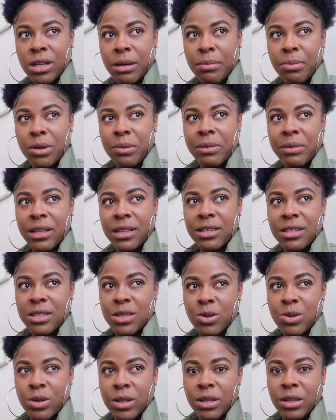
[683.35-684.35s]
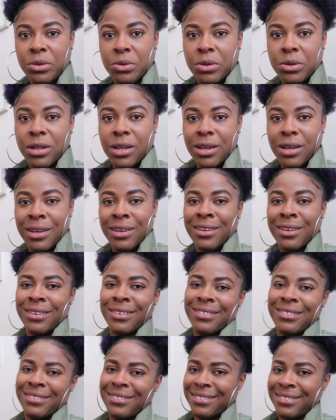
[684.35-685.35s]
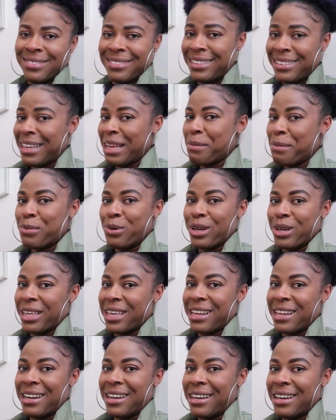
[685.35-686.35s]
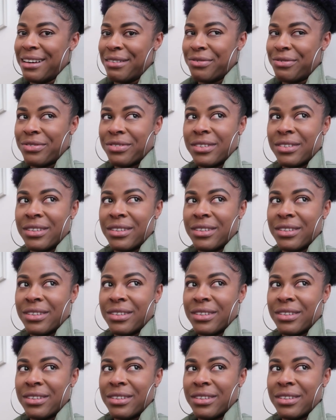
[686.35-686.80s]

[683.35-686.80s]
the appointment is going good. That boy can laugh.